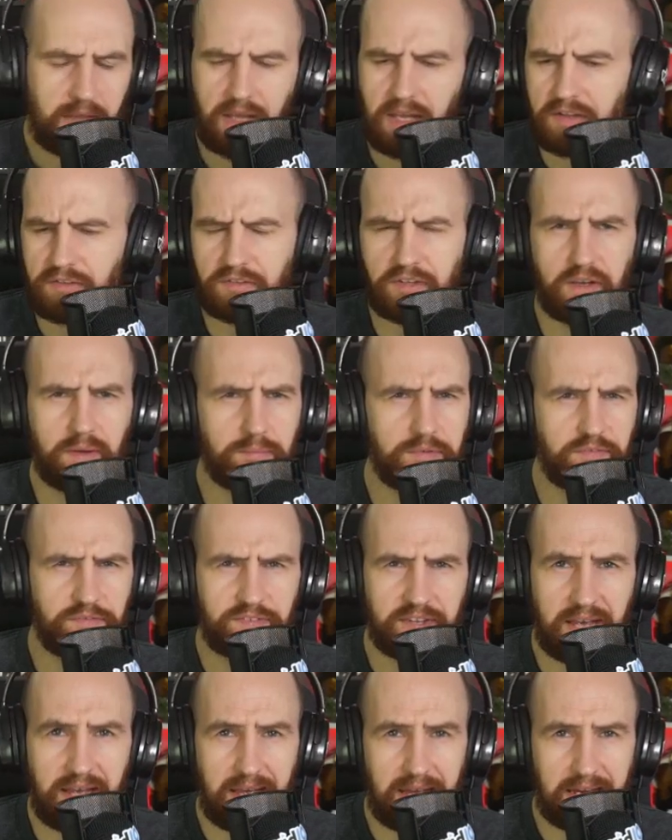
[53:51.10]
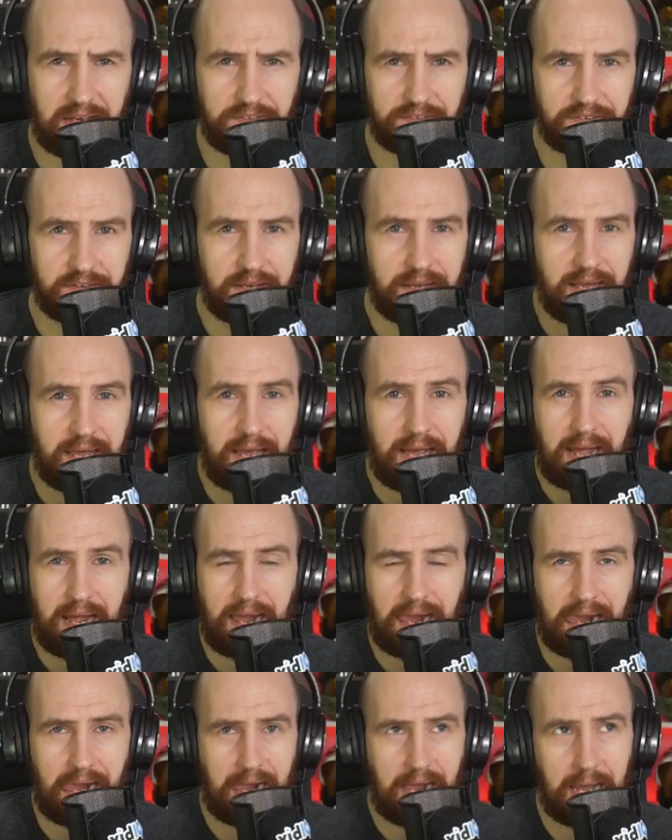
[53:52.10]
In terms of tags,
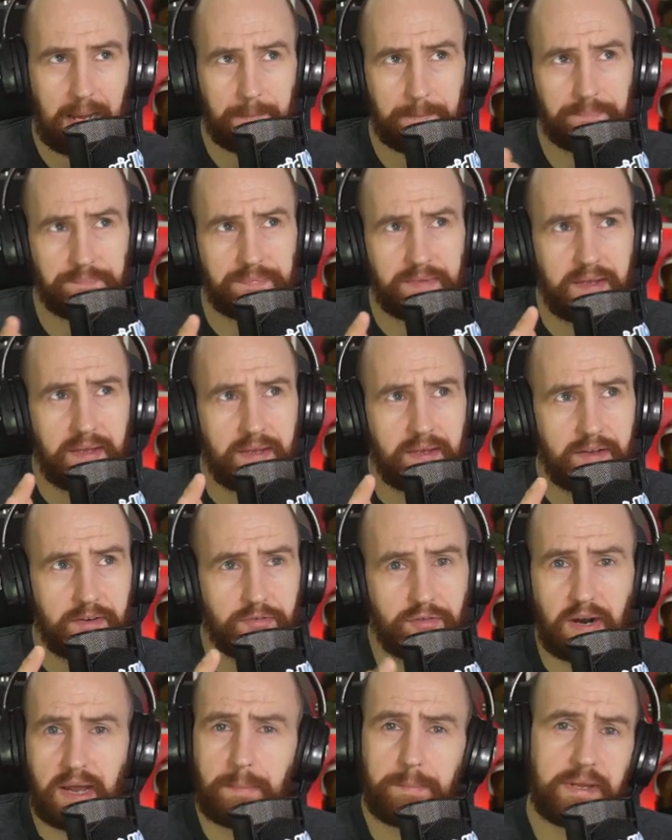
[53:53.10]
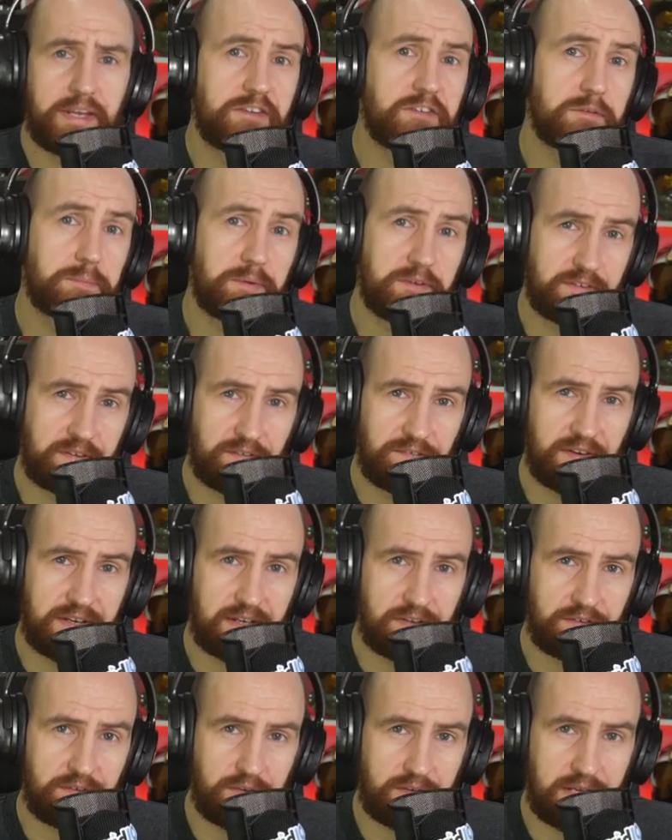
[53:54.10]
um, try and be as
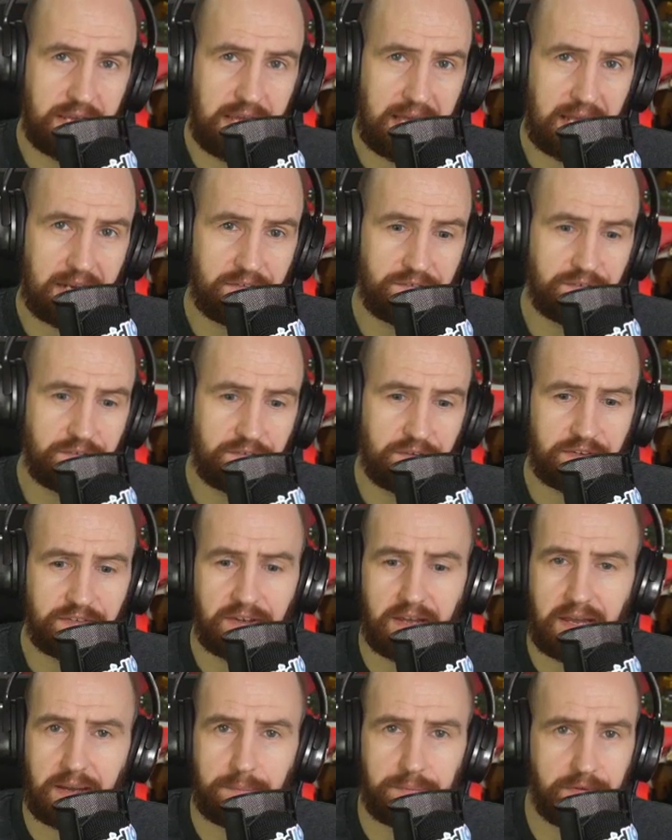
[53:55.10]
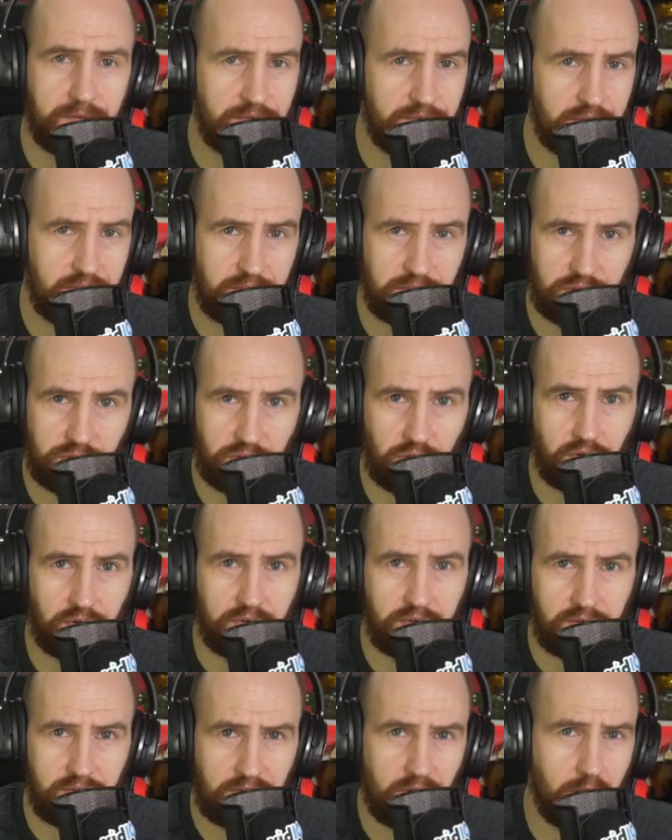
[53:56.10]
specific as you can for the type of
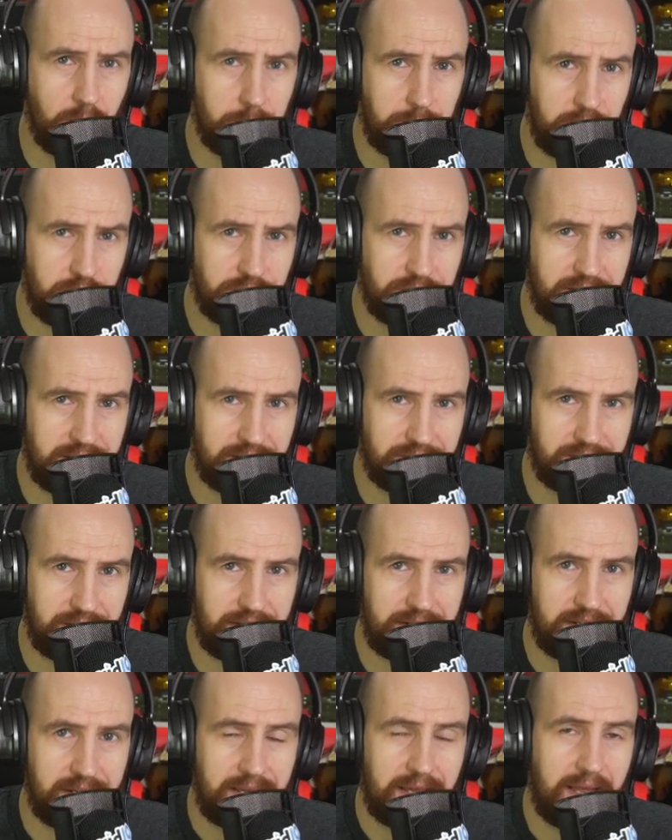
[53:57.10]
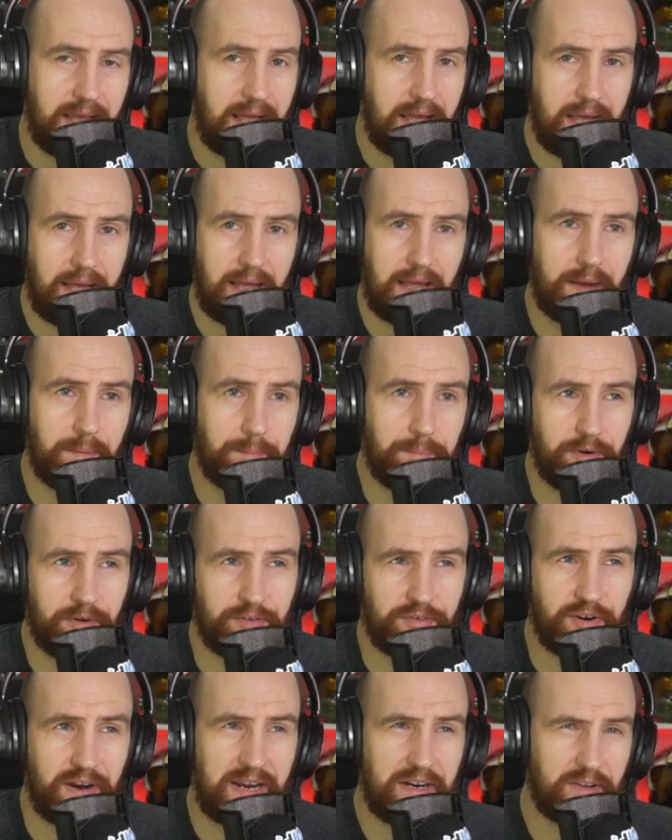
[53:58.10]
genre your music is in, uh,
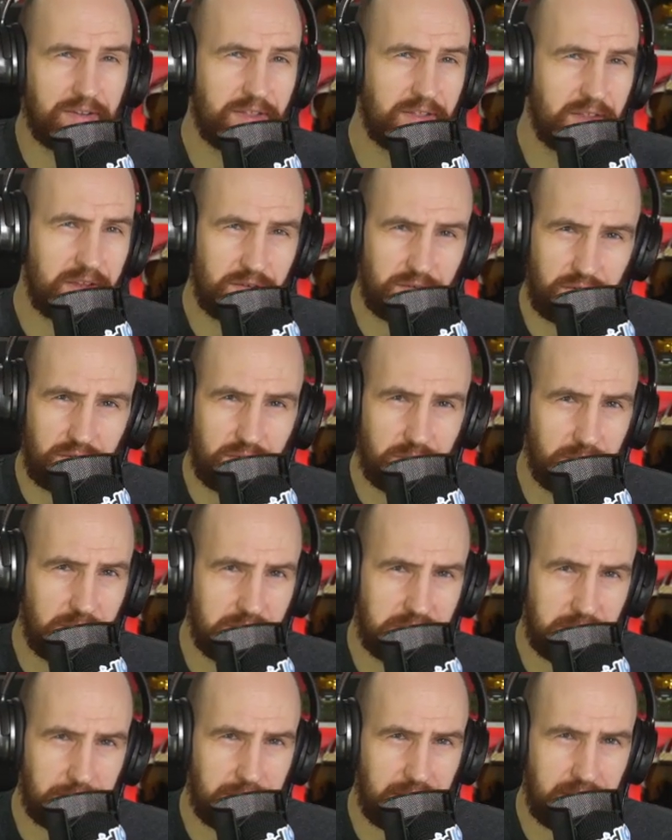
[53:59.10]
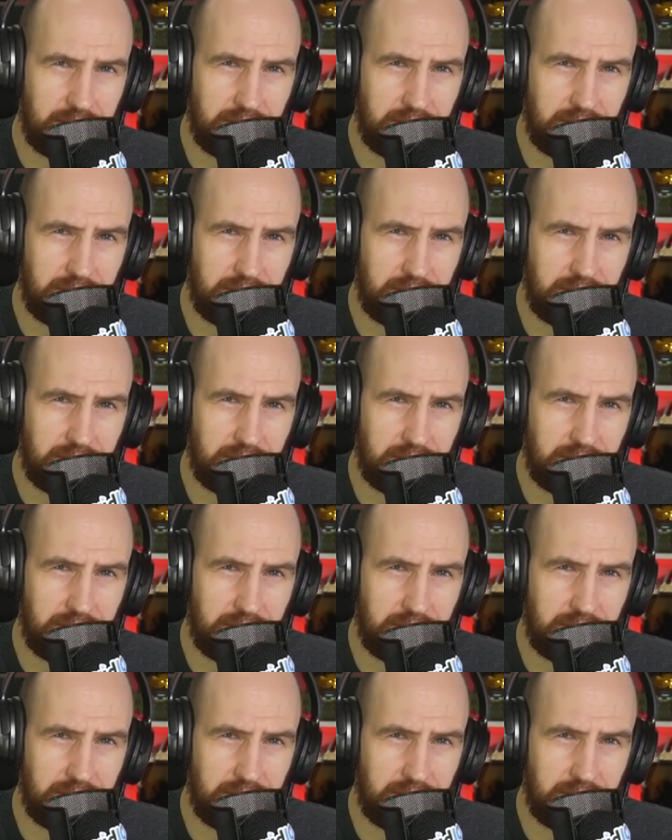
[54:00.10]
but try not to think too much about